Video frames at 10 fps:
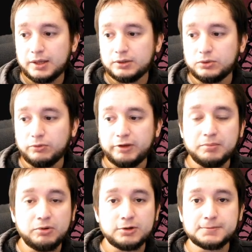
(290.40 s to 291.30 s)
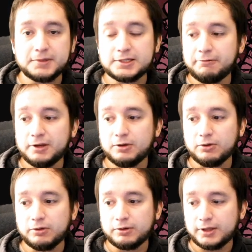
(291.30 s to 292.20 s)
to be more specific
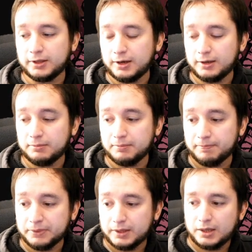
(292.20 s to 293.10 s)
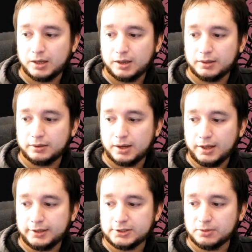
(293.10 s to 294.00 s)
other than the name.
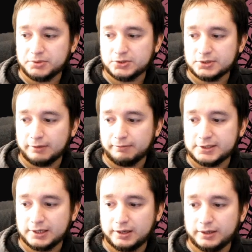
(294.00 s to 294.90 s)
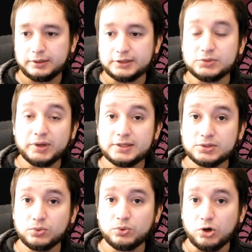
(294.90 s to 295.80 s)
These options are basically, this one is
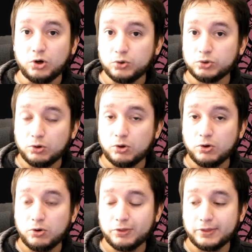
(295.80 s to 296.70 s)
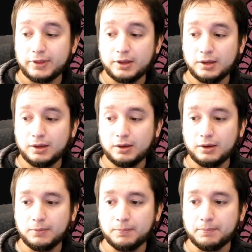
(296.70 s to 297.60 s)
to auto load
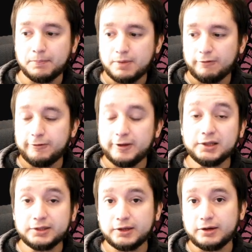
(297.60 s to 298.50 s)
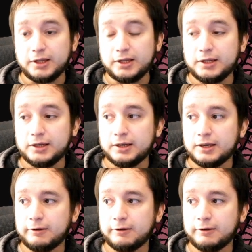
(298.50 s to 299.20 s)
the filter in